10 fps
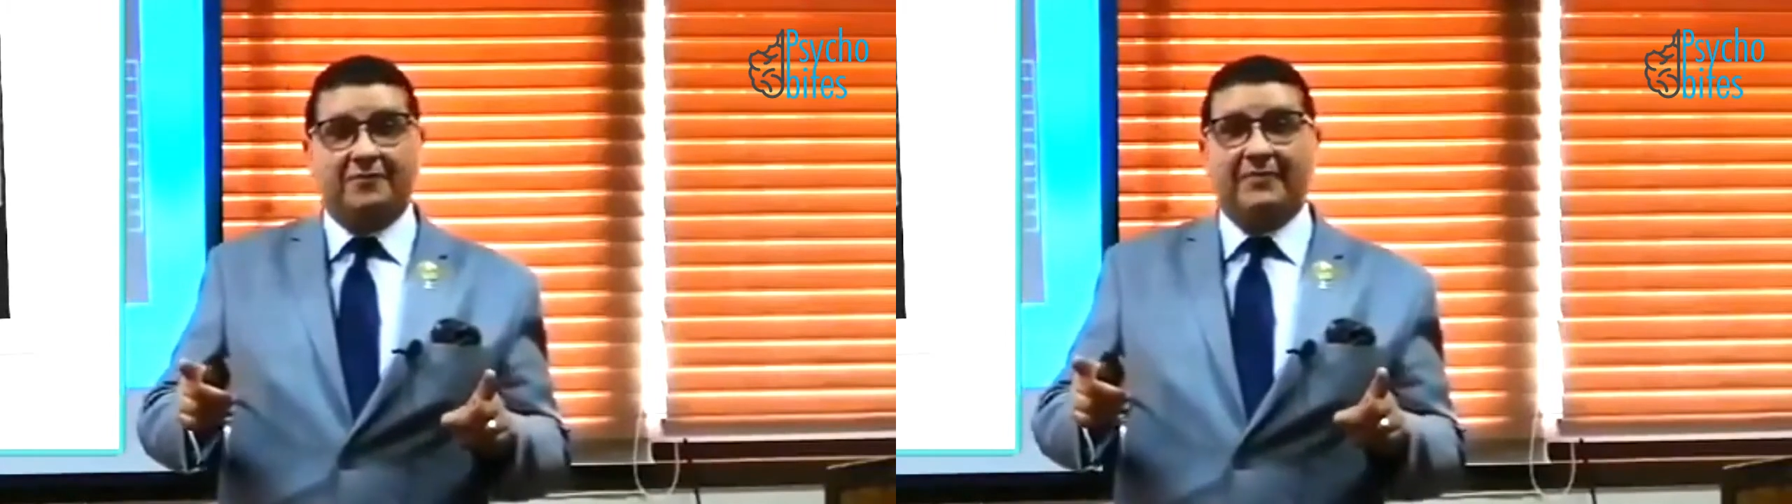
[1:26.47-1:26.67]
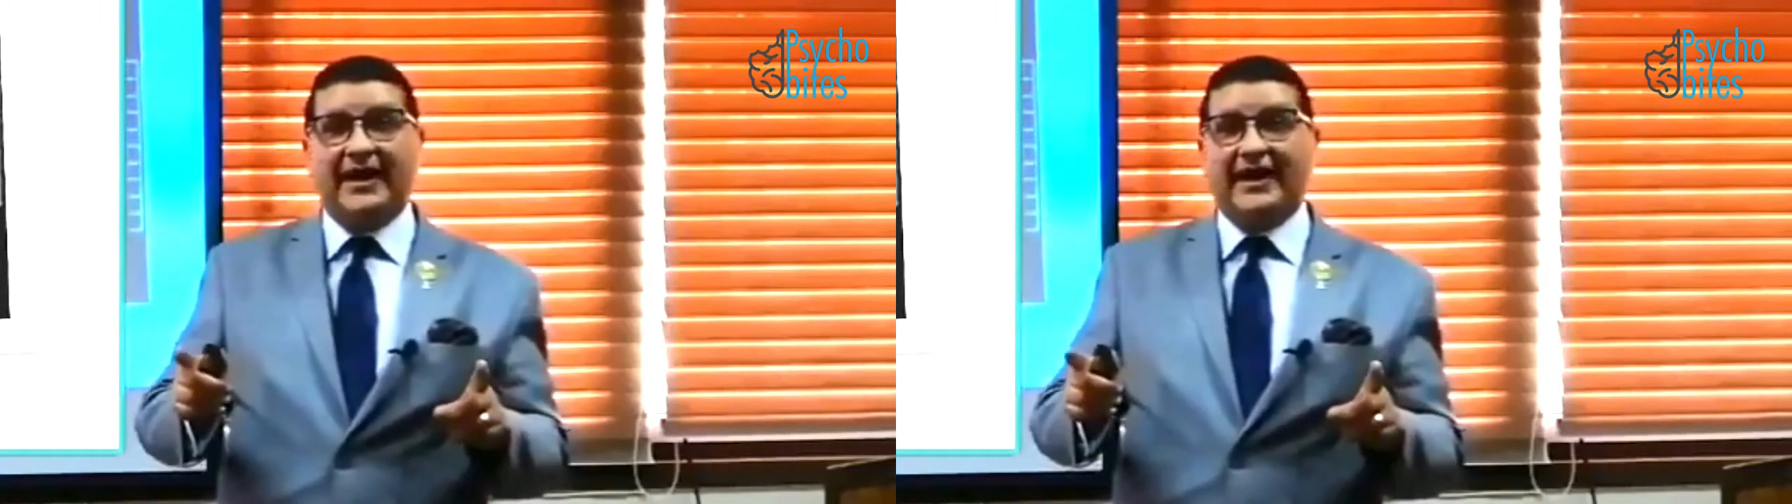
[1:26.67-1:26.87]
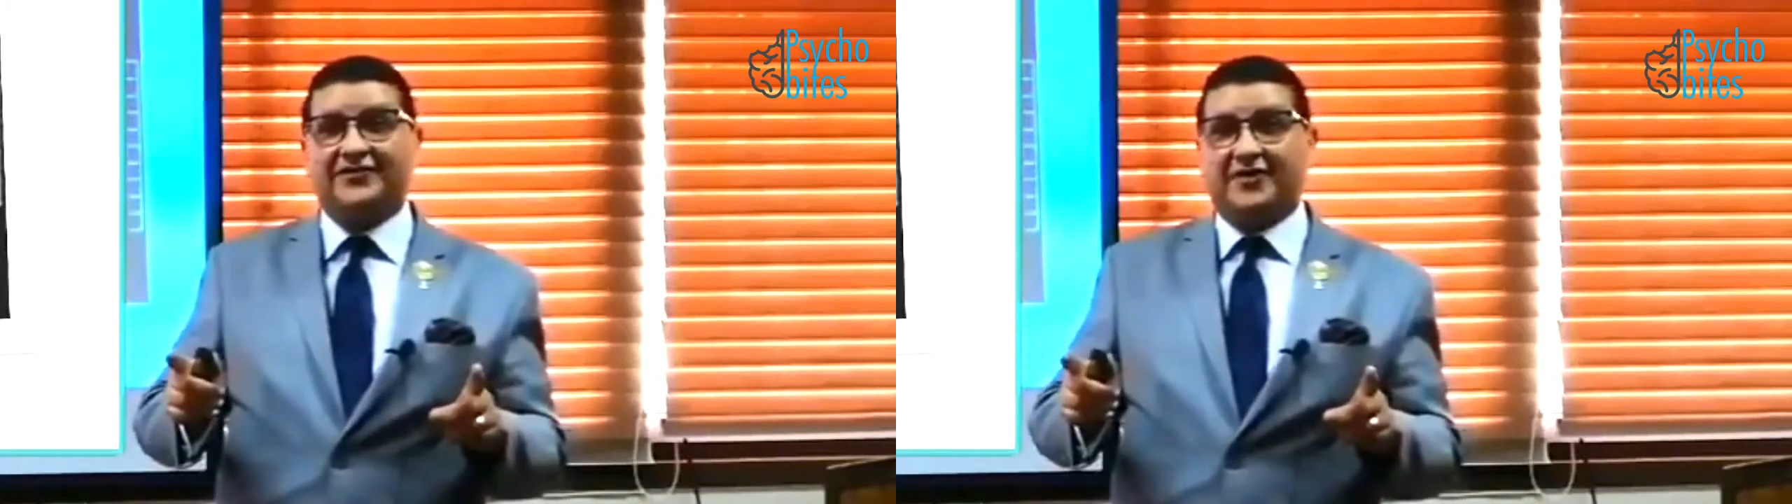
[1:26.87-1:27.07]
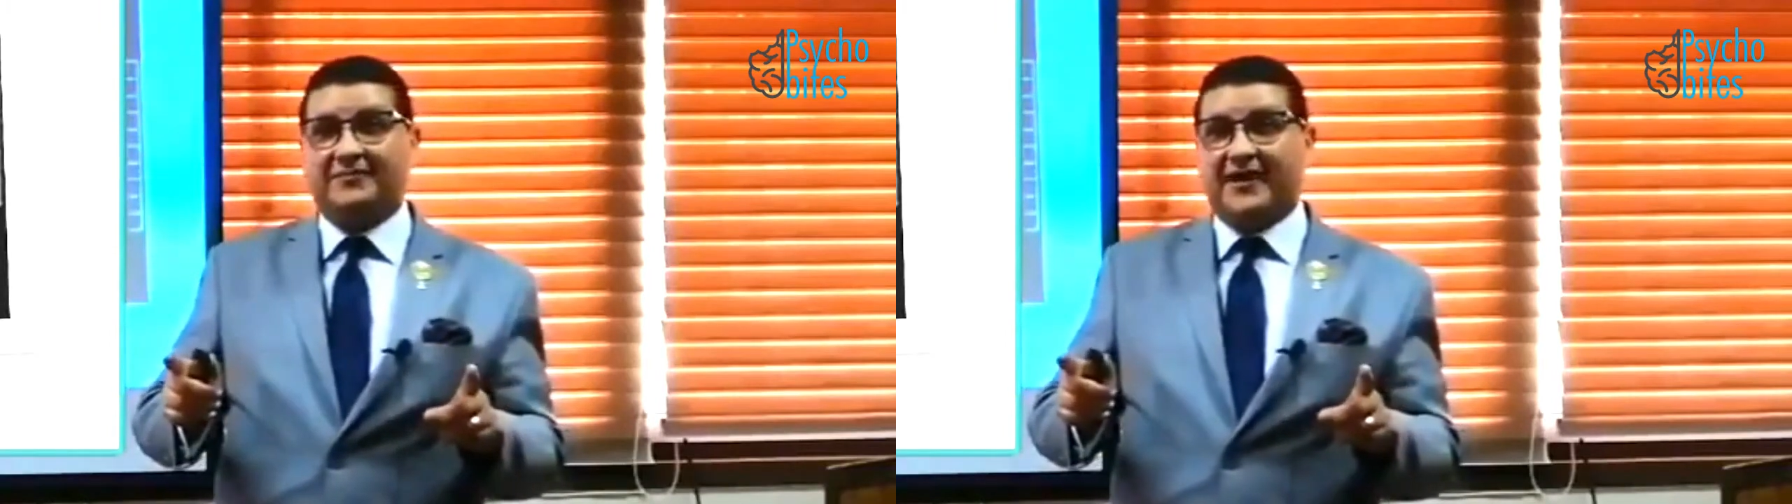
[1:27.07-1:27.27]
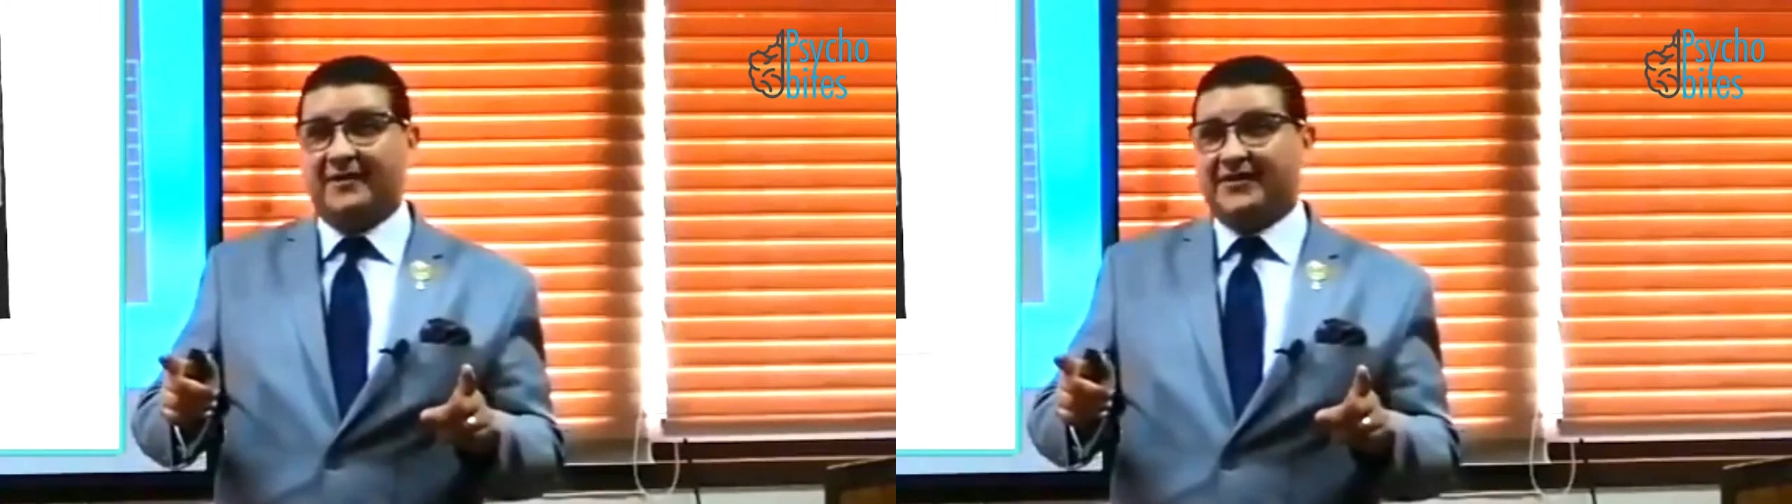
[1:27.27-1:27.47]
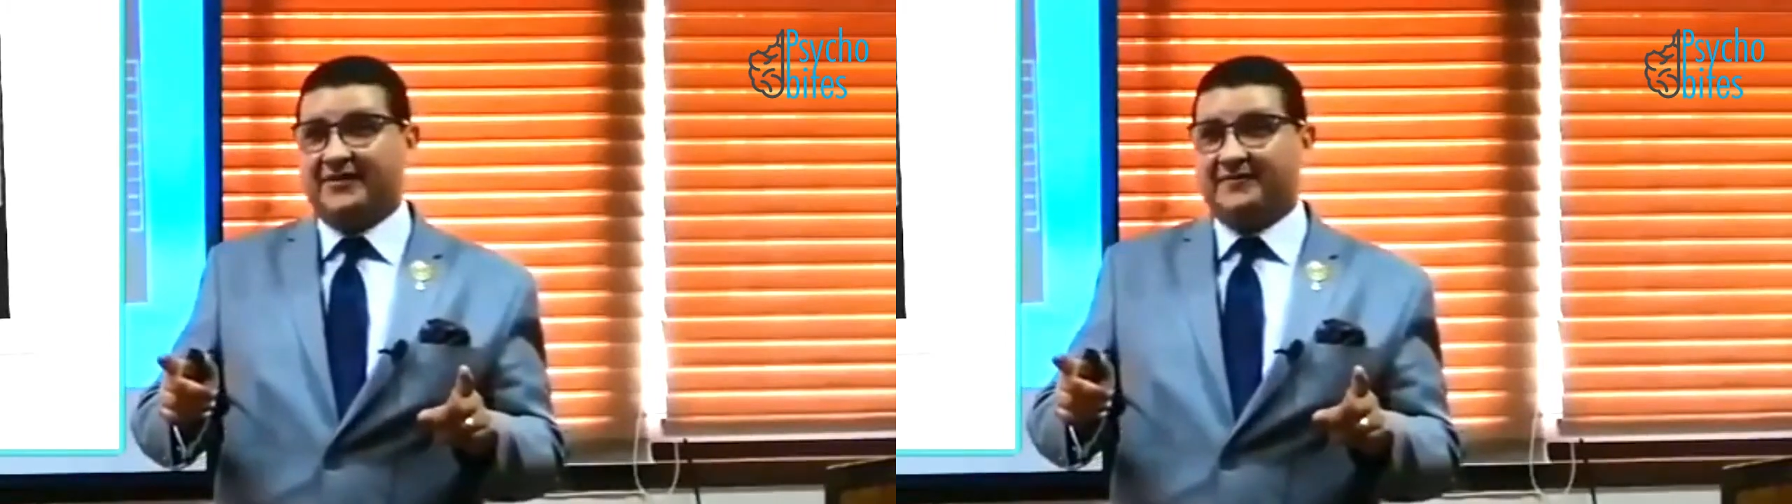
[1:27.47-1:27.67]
bilateral pyramidal